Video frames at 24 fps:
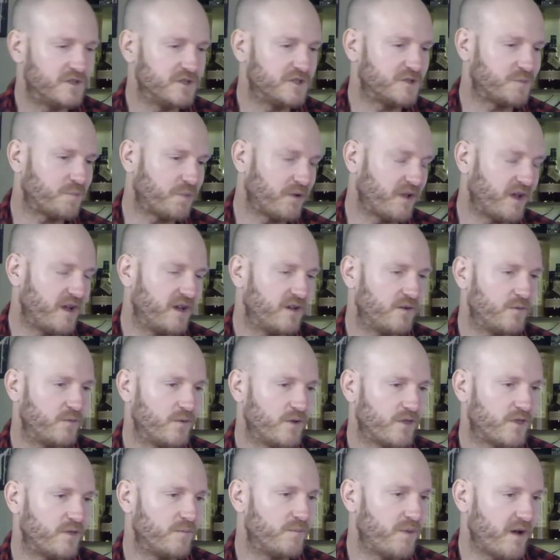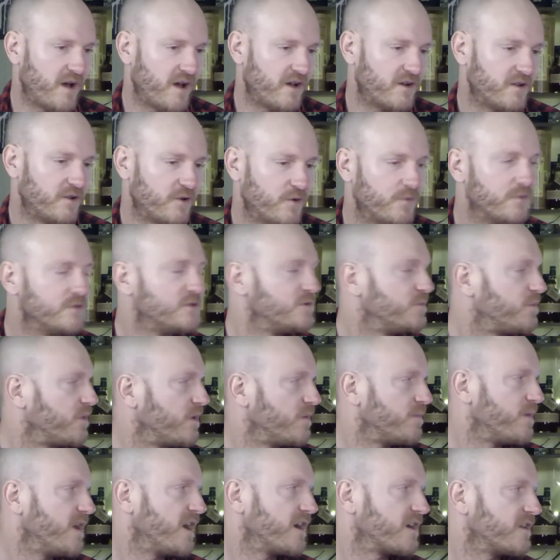display it with the bottle, or would you put
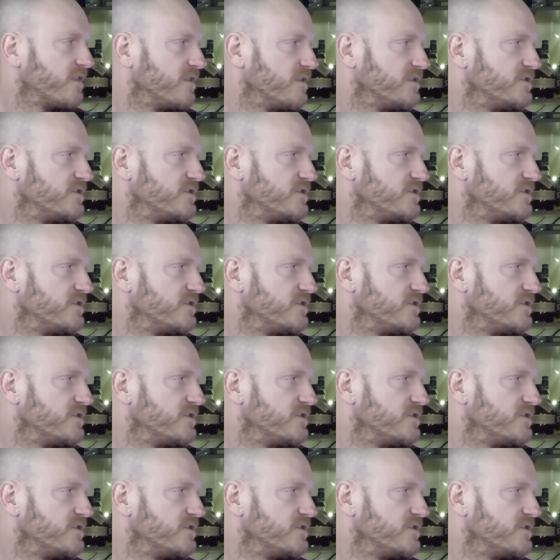it back in